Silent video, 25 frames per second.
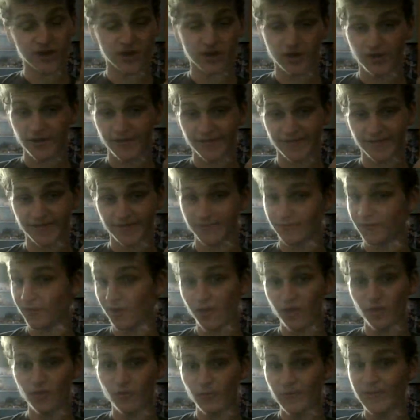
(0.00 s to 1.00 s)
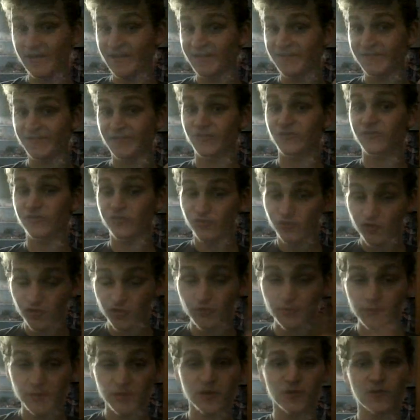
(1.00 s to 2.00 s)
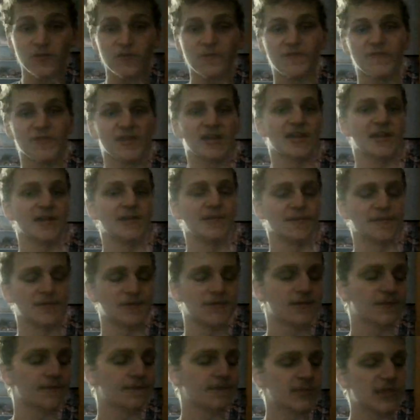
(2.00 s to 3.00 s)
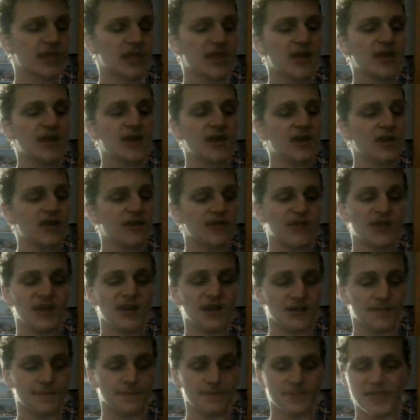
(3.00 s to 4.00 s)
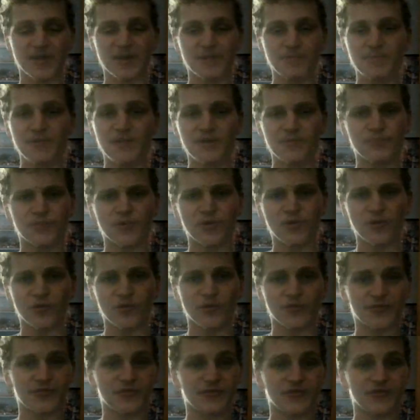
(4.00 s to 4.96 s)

is always 2 movies that people